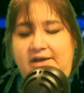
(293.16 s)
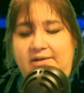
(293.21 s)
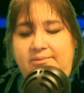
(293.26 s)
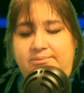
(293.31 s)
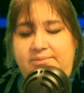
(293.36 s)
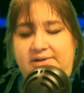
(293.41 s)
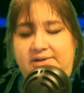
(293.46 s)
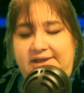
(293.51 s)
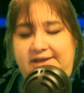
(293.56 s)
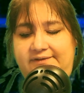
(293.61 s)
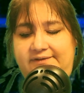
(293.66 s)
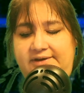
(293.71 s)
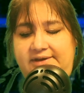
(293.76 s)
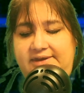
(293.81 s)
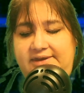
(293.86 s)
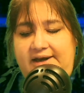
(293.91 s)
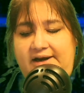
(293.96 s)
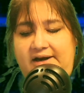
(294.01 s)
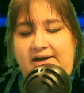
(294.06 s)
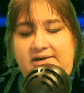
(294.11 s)
believing
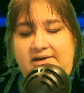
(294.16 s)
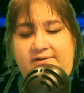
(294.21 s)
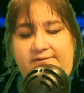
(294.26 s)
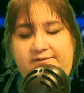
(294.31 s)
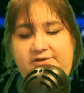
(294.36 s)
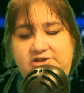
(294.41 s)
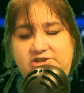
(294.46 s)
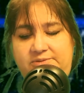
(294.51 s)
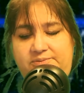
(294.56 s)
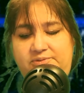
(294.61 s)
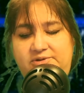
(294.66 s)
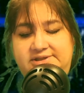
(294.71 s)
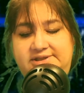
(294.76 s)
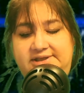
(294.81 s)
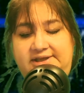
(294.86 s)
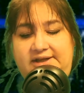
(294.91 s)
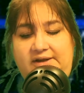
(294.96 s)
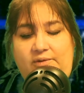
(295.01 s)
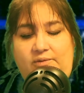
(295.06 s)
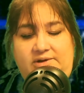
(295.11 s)
that an official
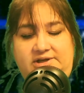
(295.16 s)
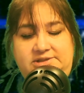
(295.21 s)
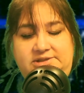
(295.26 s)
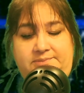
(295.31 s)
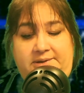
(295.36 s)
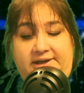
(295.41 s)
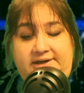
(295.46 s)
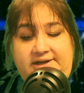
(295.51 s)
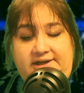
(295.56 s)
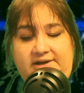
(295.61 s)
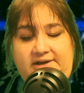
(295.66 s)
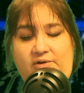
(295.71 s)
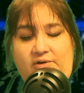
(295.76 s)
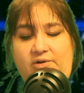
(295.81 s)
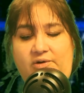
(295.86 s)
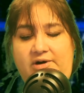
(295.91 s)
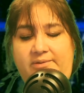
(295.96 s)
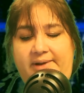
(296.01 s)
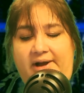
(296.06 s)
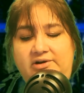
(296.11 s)
proceeding was pending
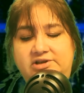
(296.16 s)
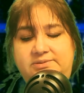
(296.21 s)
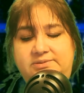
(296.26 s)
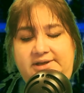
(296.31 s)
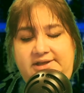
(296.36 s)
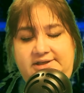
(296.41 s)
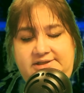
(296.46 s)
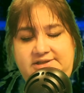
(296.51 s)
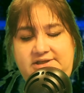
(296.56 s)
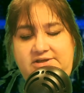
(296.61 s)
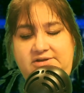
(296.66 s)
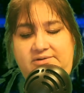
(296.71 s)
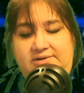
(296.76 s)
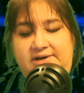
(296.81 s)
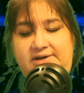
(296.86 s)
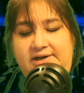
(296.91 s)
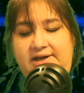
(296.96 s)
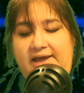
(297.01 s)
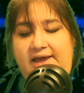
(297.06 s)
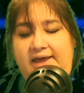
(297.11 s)
or about to be
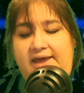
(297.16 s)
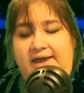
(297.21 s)
instituted,